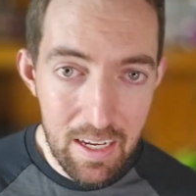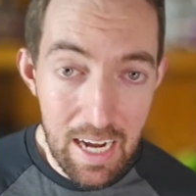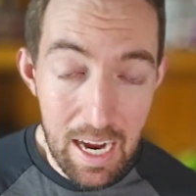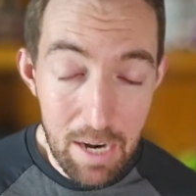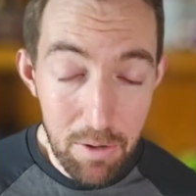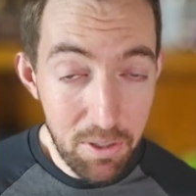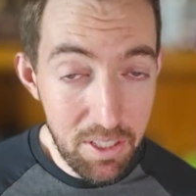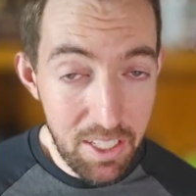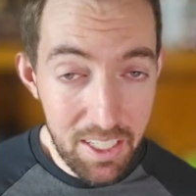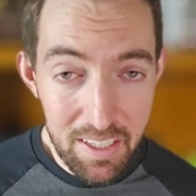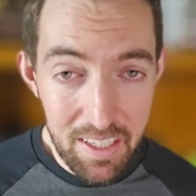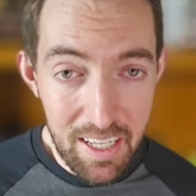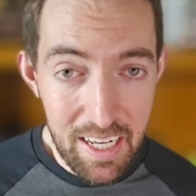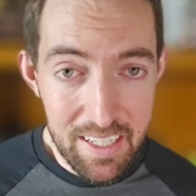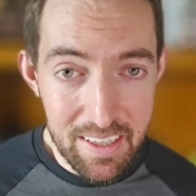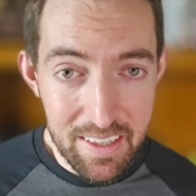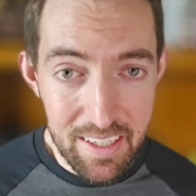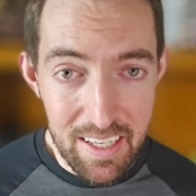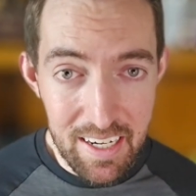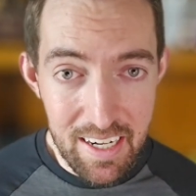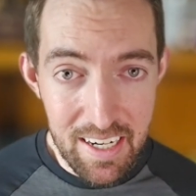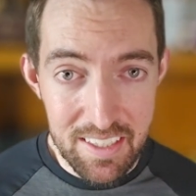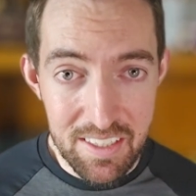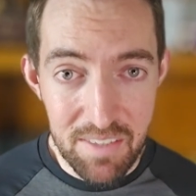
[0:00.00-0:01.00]
I really like
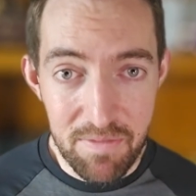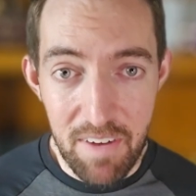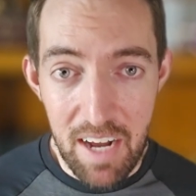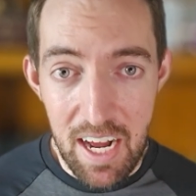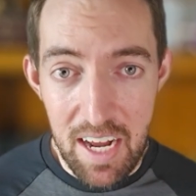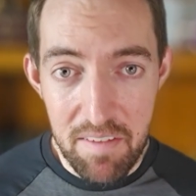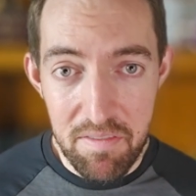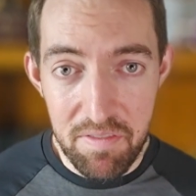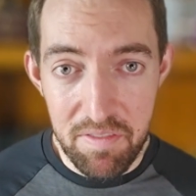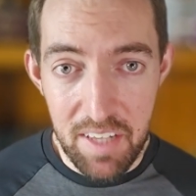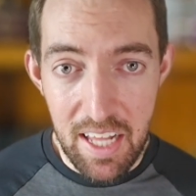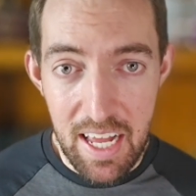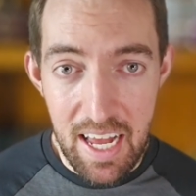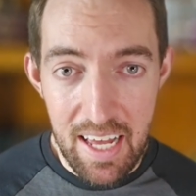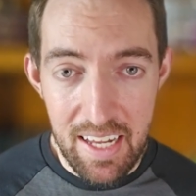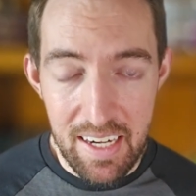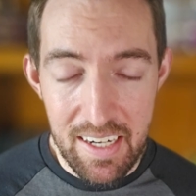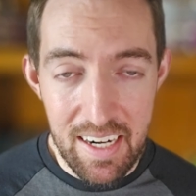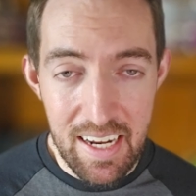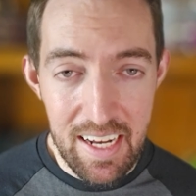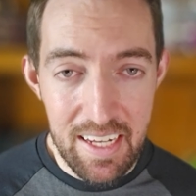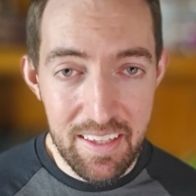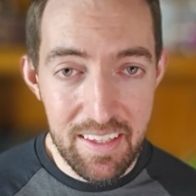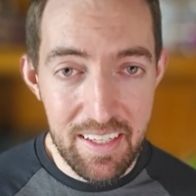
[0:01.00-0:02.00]
that it's 5 flat,
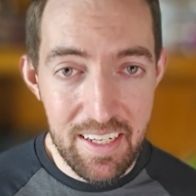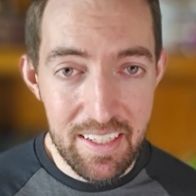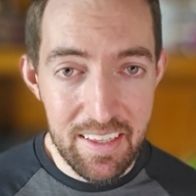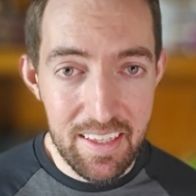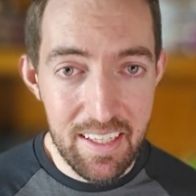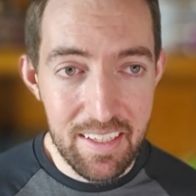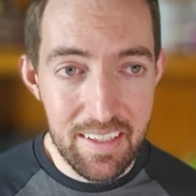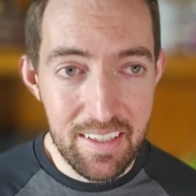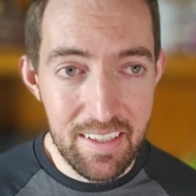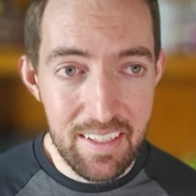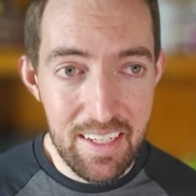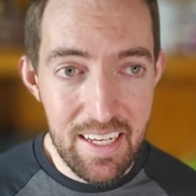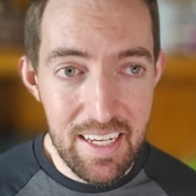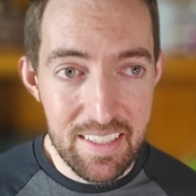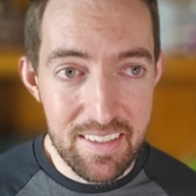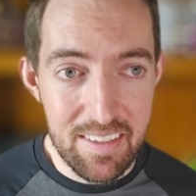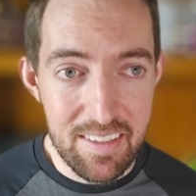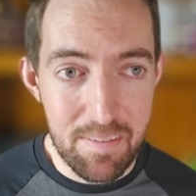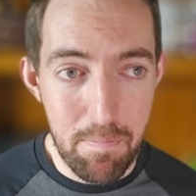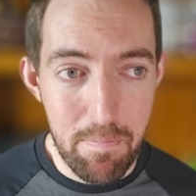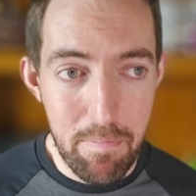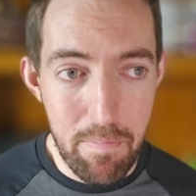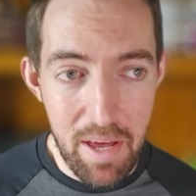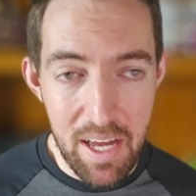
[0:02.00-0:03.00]
and I think that
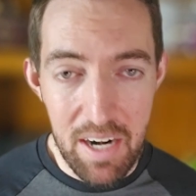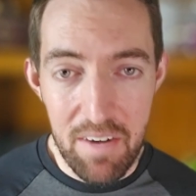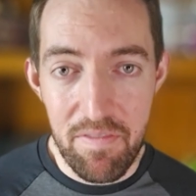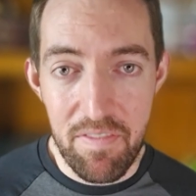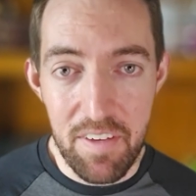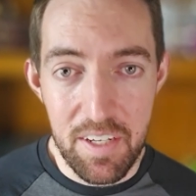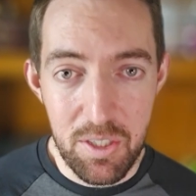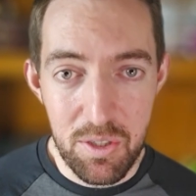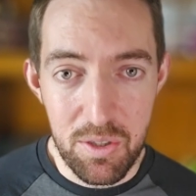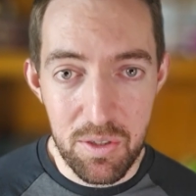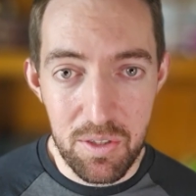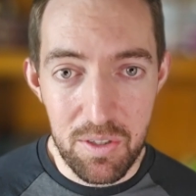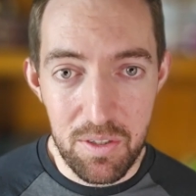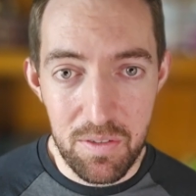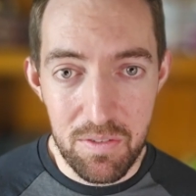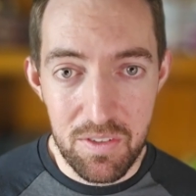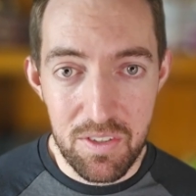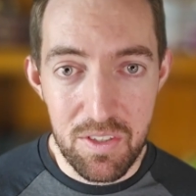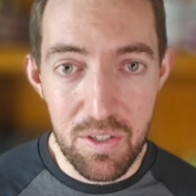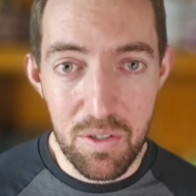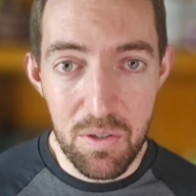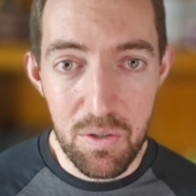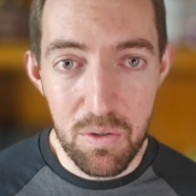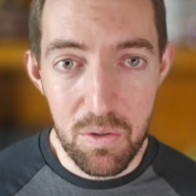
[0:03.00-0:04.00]
it's beneficial
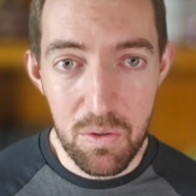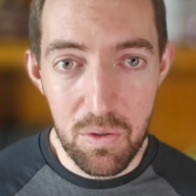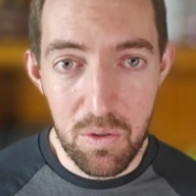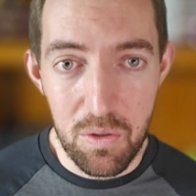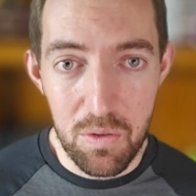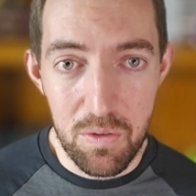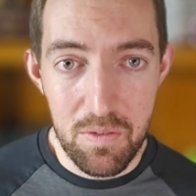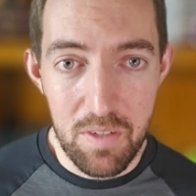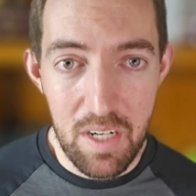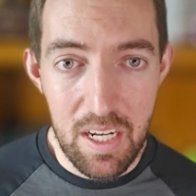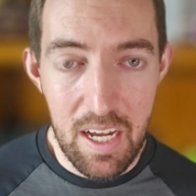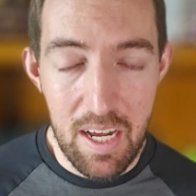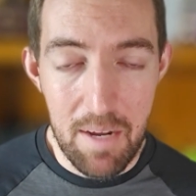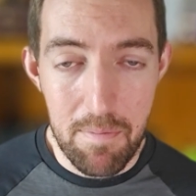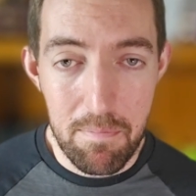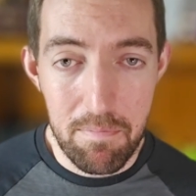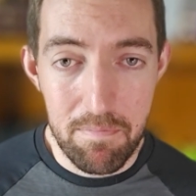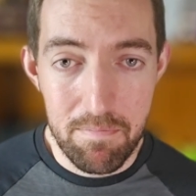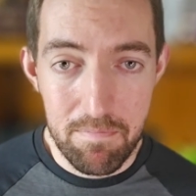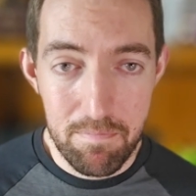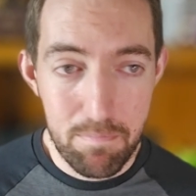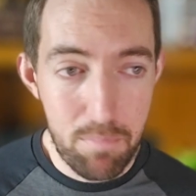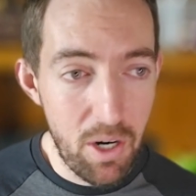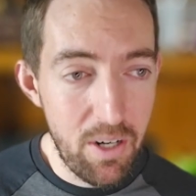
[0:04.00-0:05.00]
to
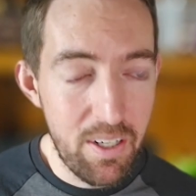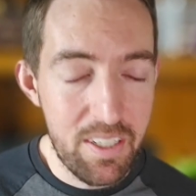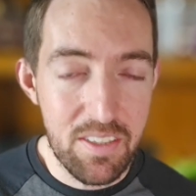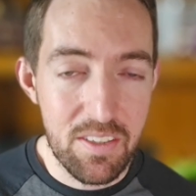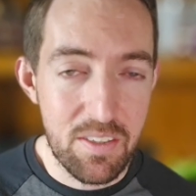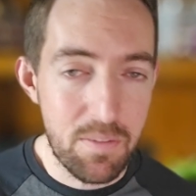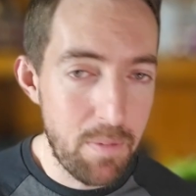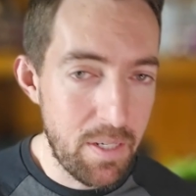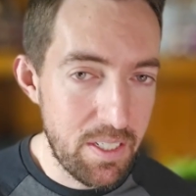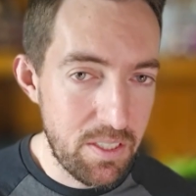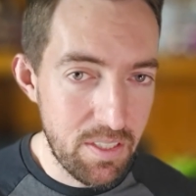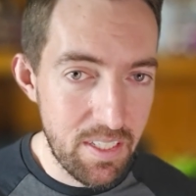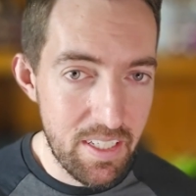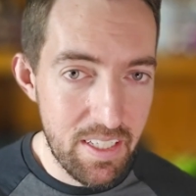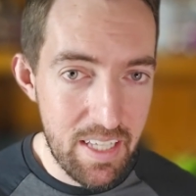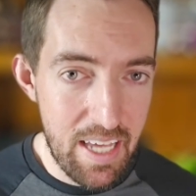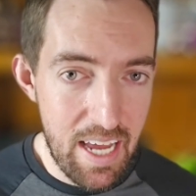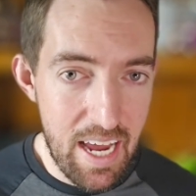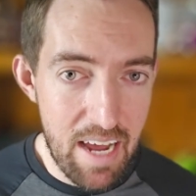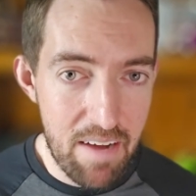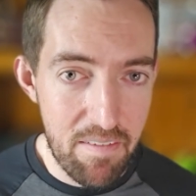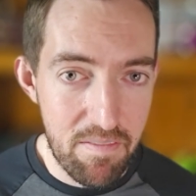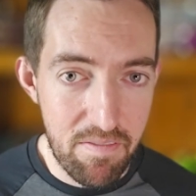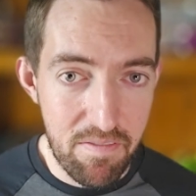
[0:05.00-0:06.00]
parties, especially that
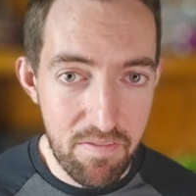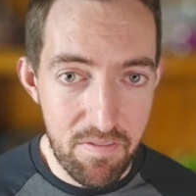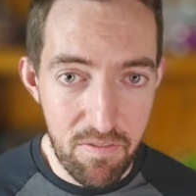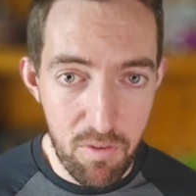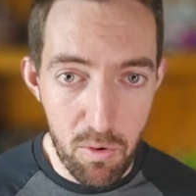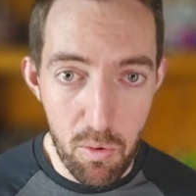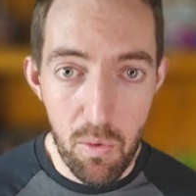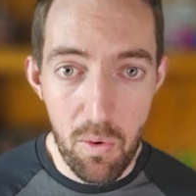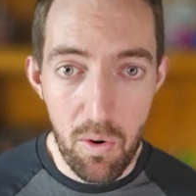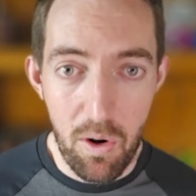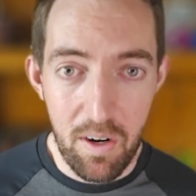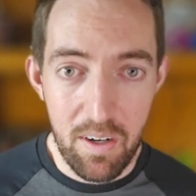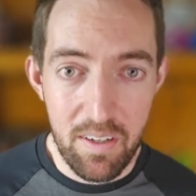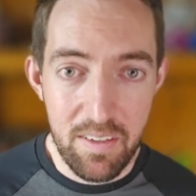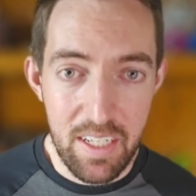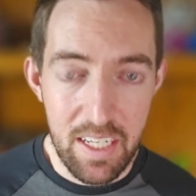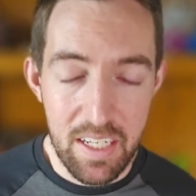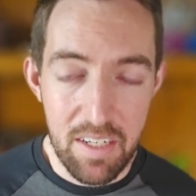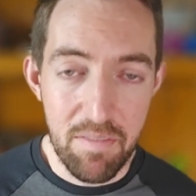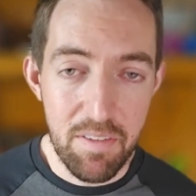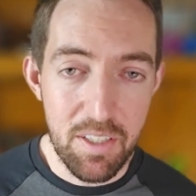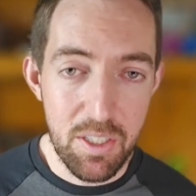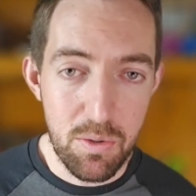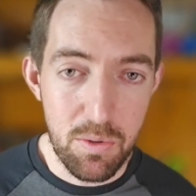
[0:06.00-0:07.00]
have 4
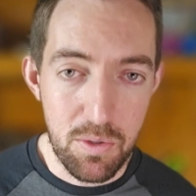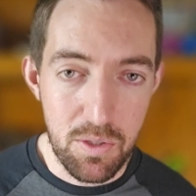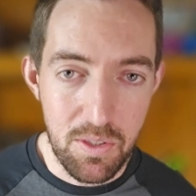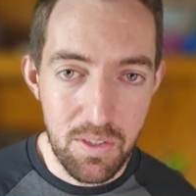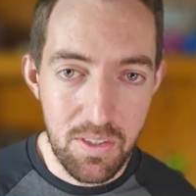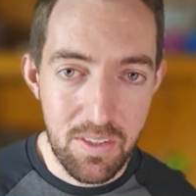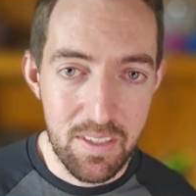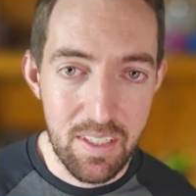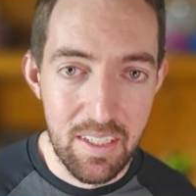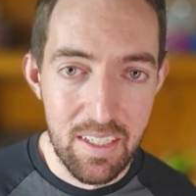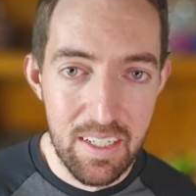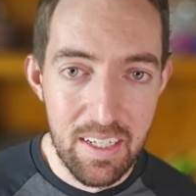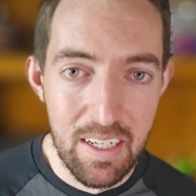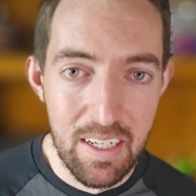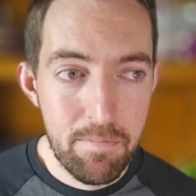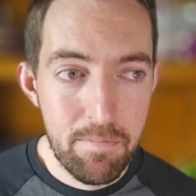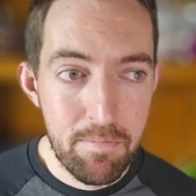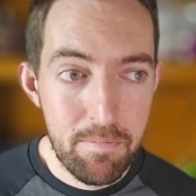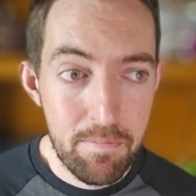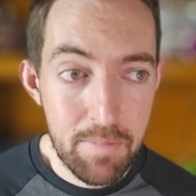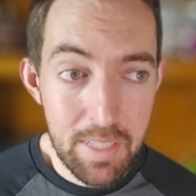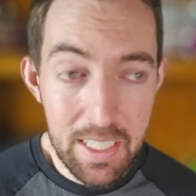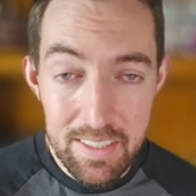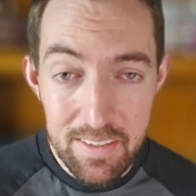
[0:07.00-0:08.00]
individuals,
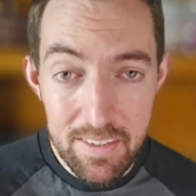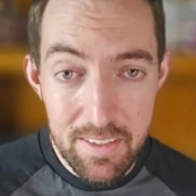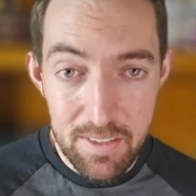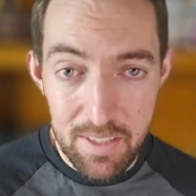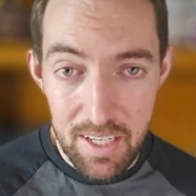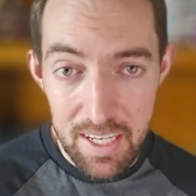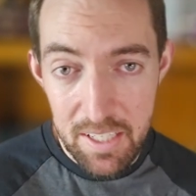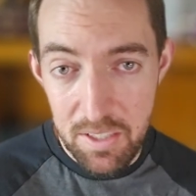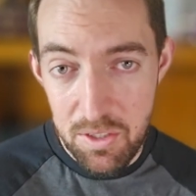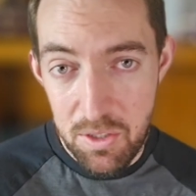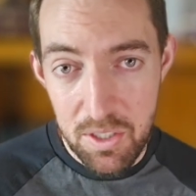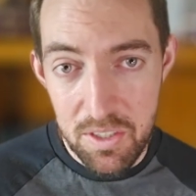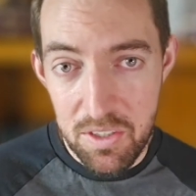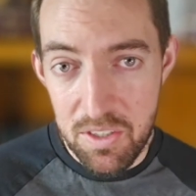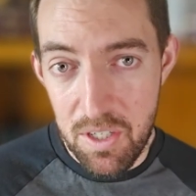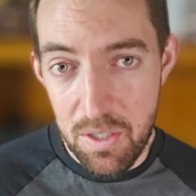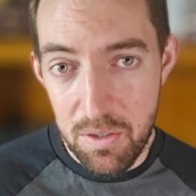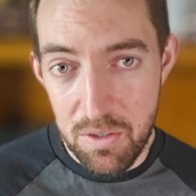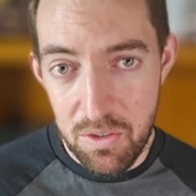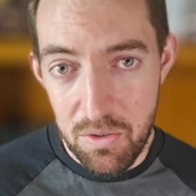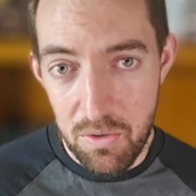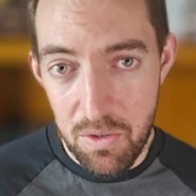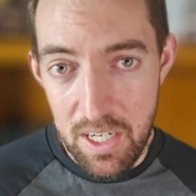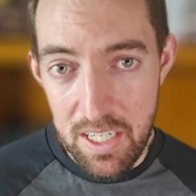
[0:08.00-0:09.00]
because it's just
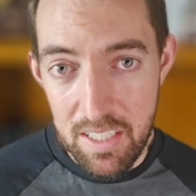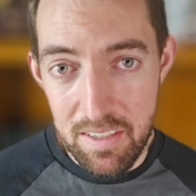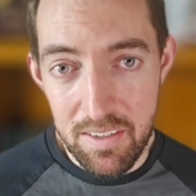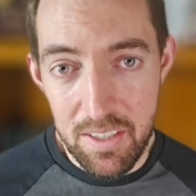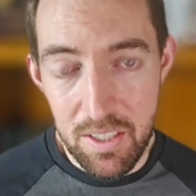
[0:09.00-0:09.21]
those 3.